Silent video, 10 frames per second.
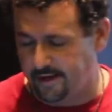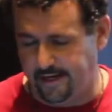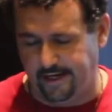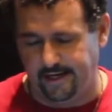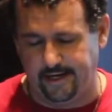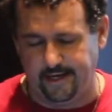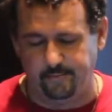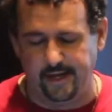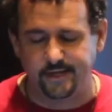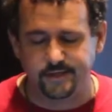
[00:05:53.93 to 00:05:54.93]
And I
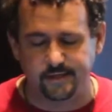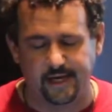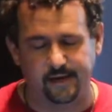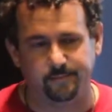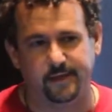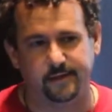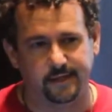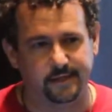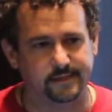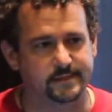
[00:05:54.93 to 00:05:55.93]
mention that
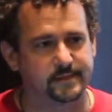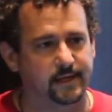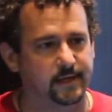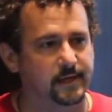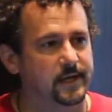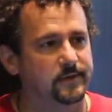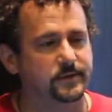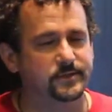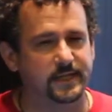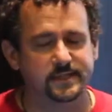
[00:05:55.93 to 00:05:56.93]
because the
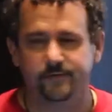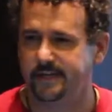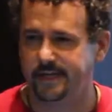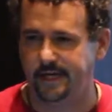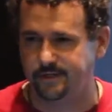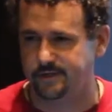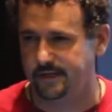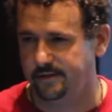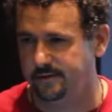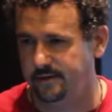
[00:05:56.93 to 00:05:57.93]

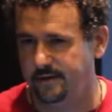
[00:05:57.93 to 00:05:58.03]
justification